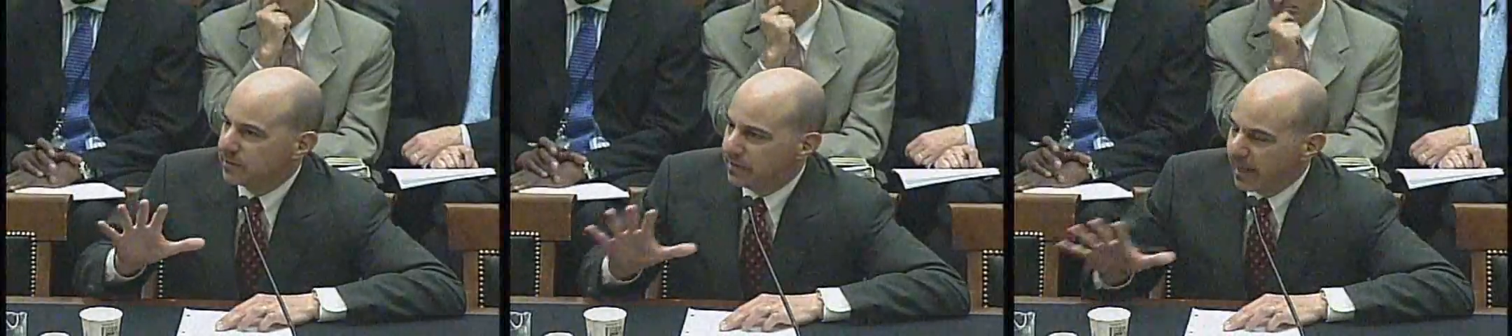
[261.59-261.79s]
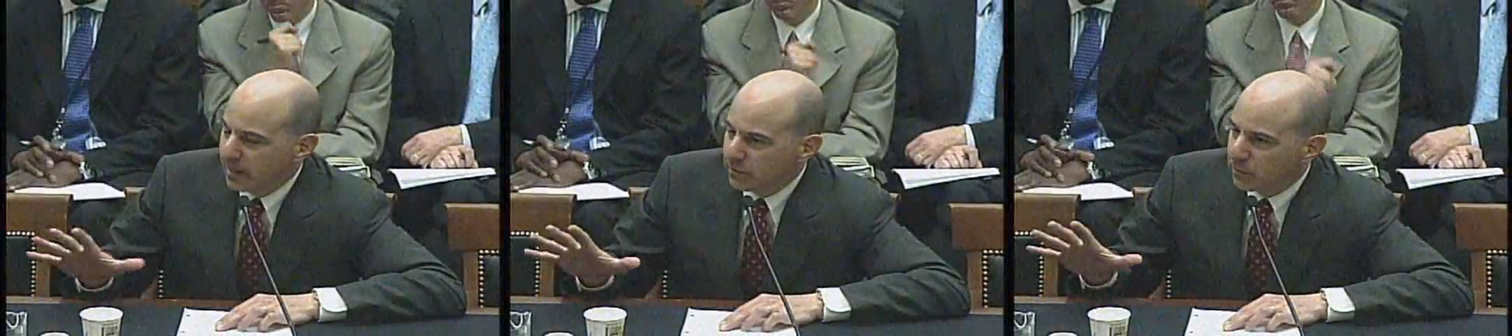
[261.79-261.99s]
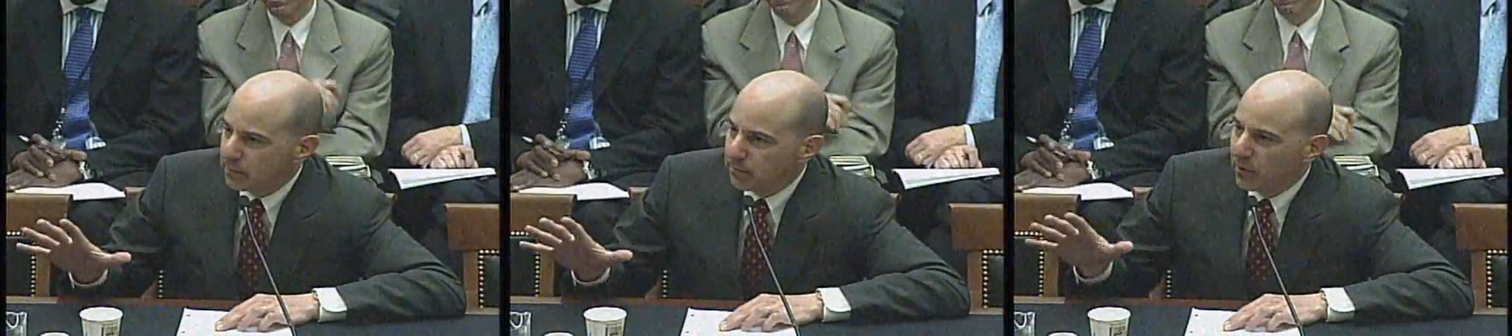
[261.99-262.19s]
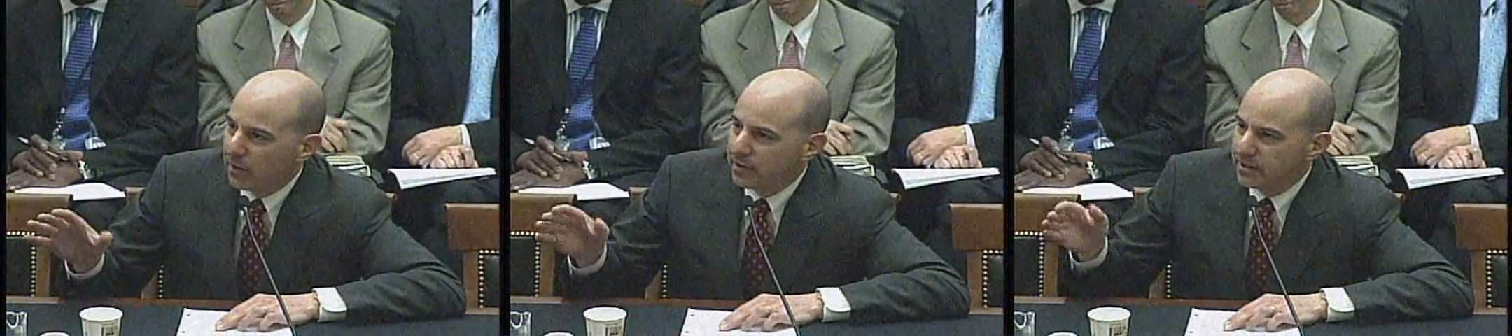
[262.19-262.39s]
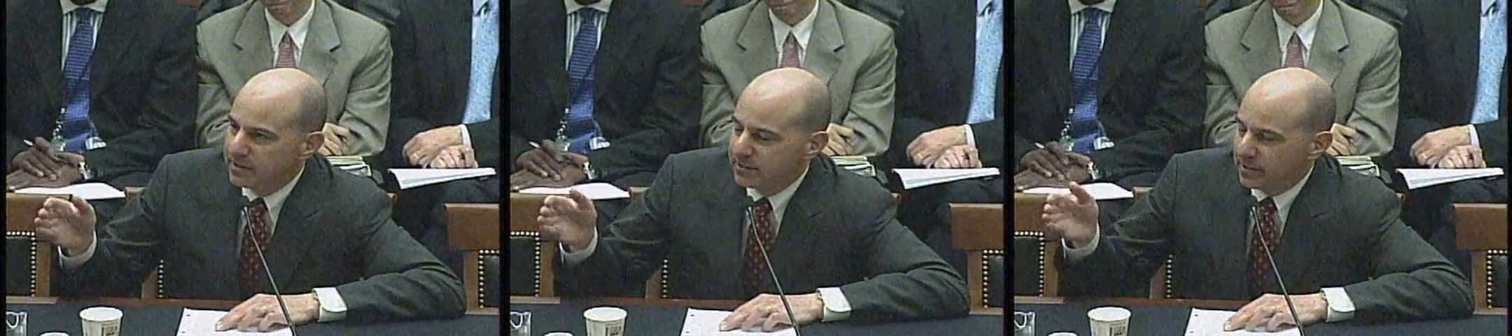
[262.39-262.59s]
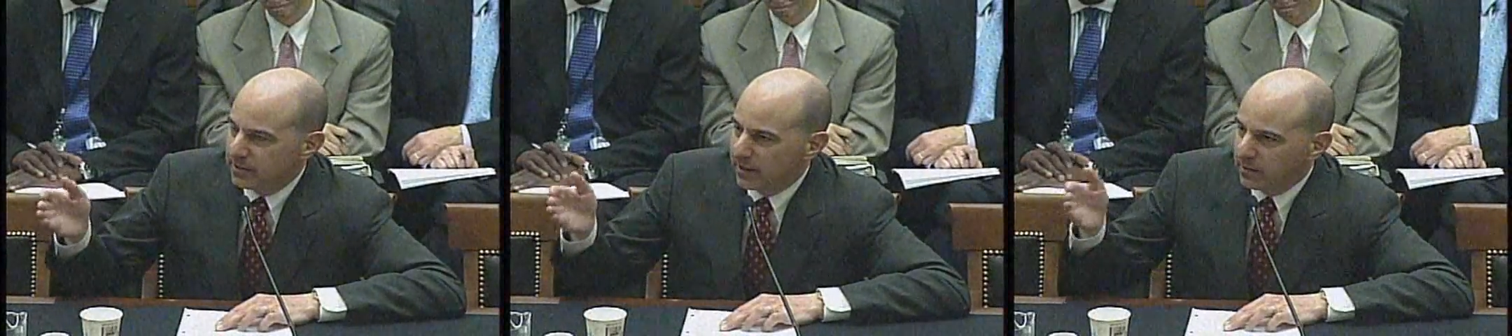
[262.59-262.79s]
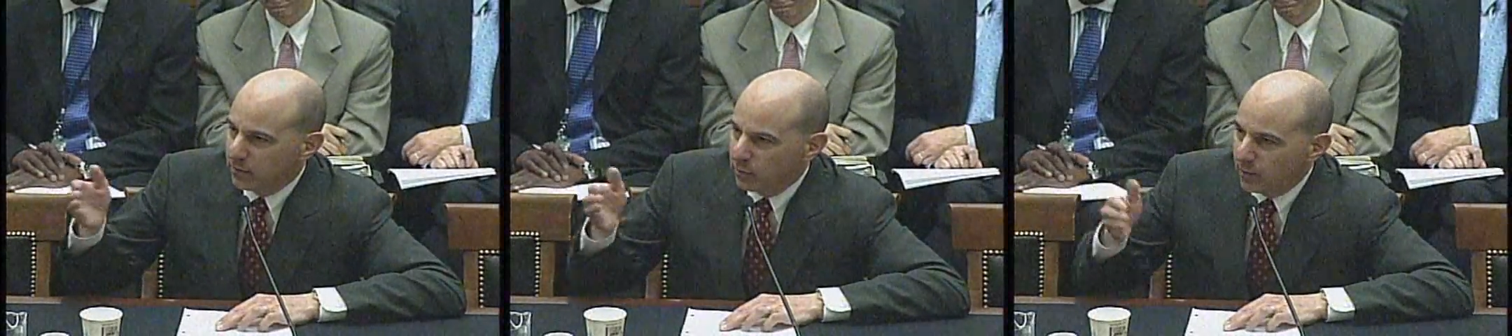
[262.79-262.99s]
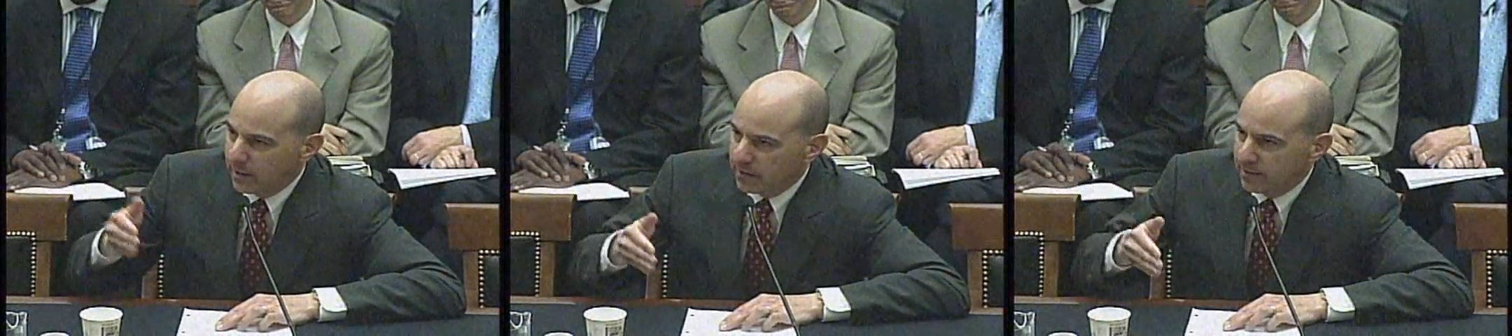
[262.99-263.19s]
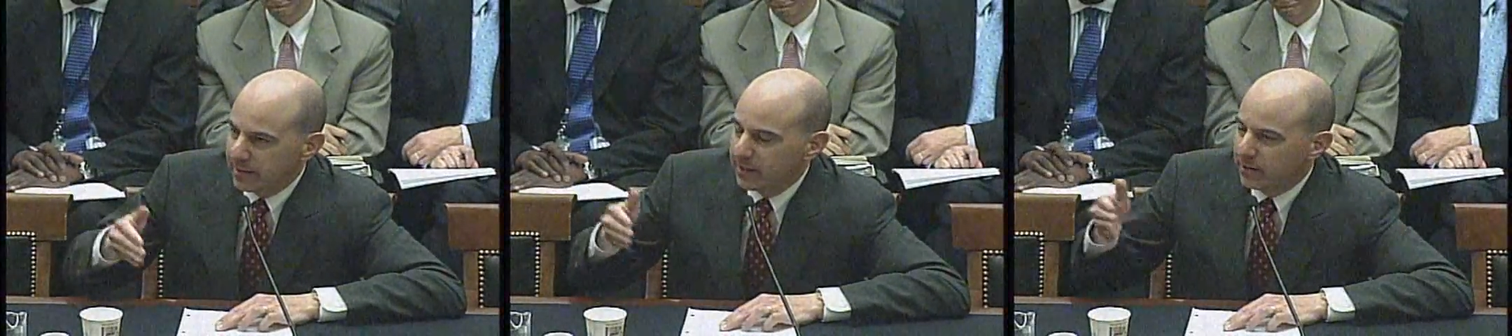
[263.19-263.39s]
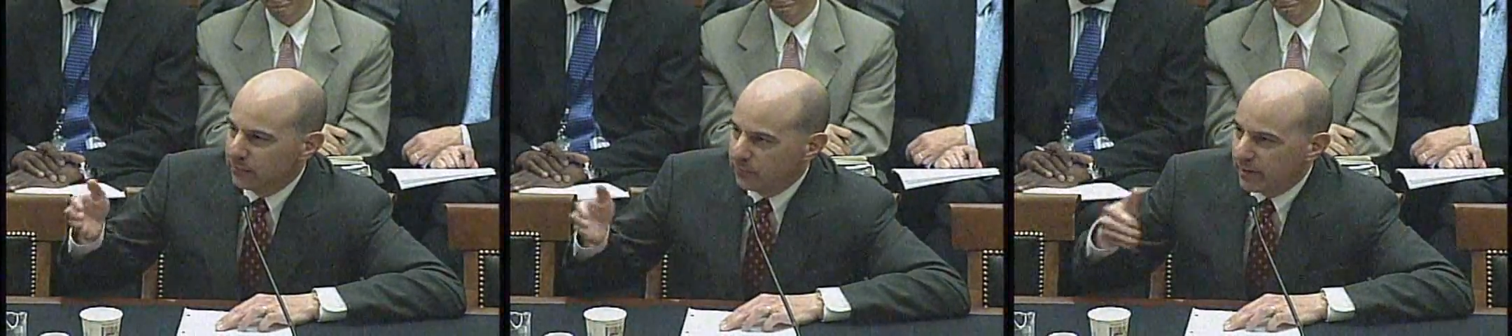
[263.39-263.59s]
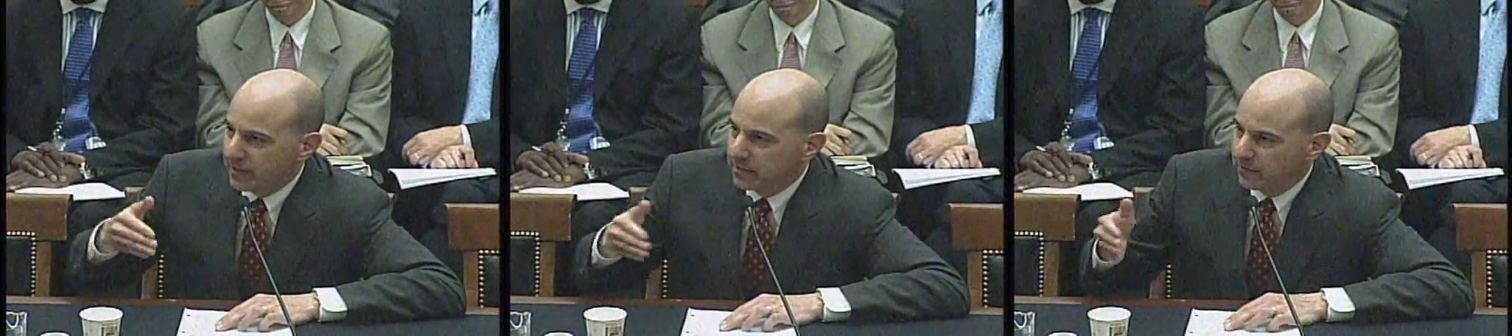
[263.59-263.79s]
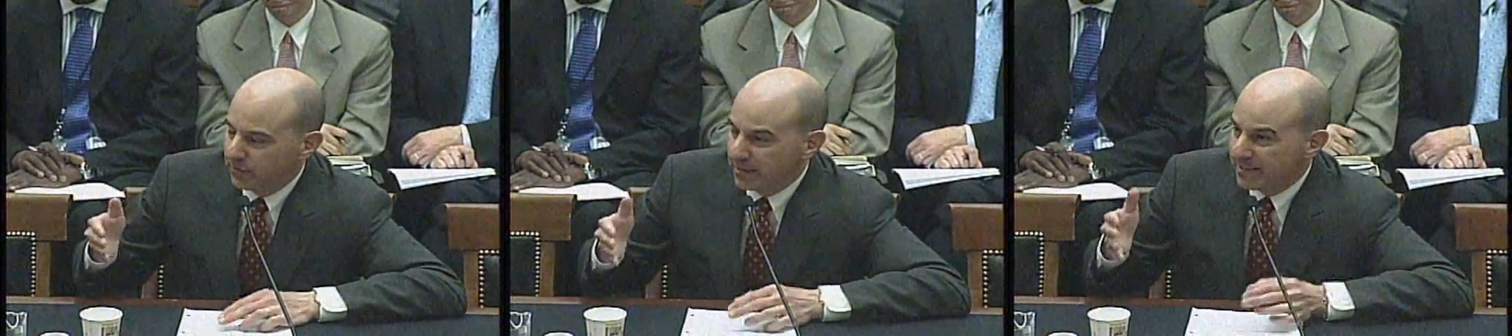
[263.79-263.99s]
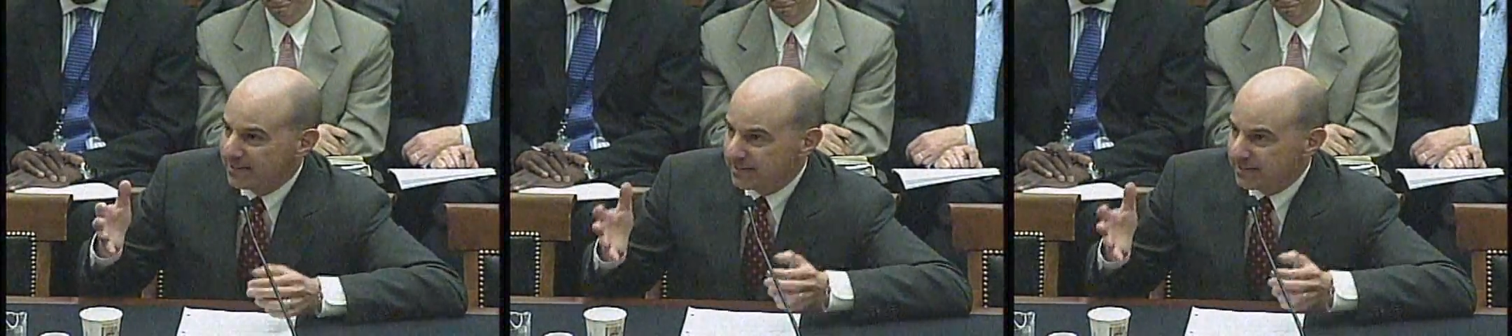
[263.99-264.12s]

and that's where parties can then quickly and effectively